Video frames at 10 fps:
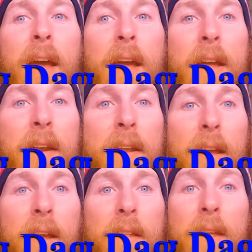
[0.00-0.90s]
and
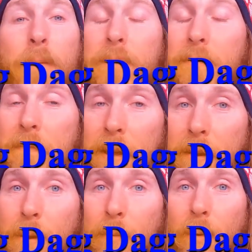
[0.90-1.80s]
uh, that was a
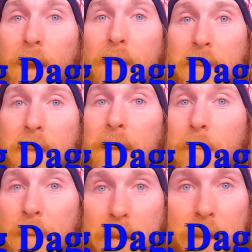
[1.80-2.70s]
very wise
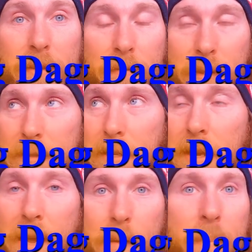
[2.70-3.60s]
king because of this.
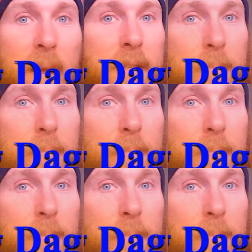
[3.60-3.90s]
He had a pet